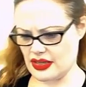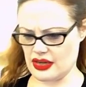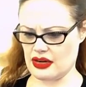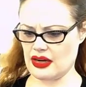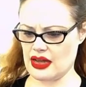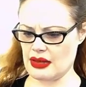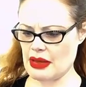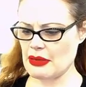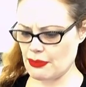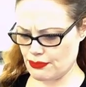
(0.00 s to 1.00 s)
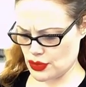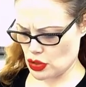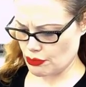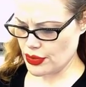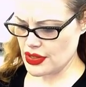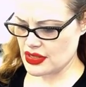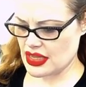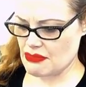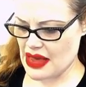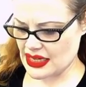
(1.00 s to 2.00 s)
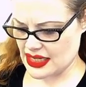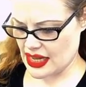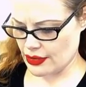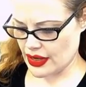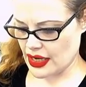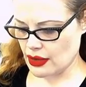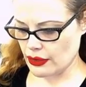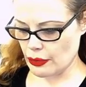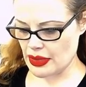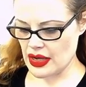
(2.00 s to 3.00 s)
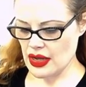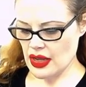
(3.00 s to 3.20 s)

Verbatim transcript: here. Um, I'm going to start putting this thing back together again in a little bit.